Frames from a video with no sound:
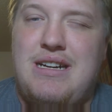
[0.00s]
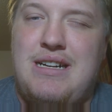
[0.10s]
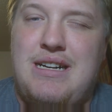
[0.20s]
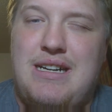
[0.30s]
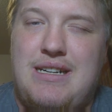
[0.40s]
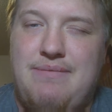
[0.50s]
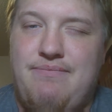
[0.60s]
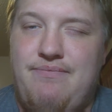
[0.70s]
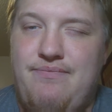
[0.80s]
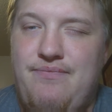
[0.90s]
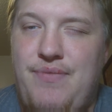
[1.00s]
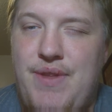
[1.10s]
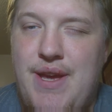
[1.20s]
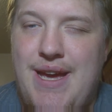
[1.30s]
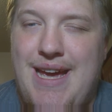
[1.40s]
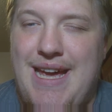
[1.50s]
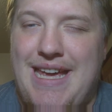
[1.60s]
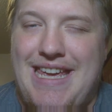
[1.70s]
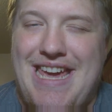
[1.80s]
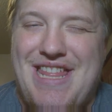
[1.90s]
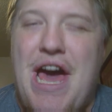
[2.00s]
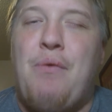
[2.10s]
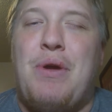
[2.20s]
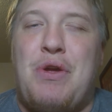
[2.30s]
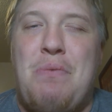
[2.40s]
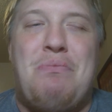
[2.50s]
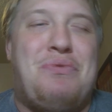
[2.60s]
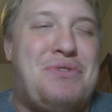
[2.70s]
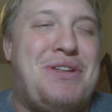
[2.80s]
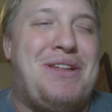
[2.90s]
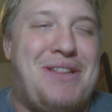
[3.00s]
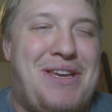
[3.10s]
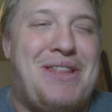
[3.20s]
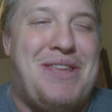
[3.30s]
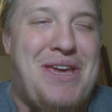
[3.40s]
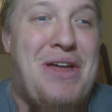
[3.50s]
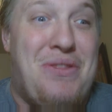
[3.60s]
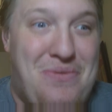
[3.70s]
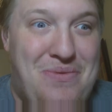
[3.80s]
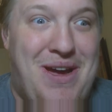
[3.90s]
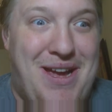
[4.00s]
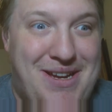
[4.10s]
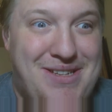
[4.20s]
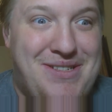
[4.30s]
That went completely the other way.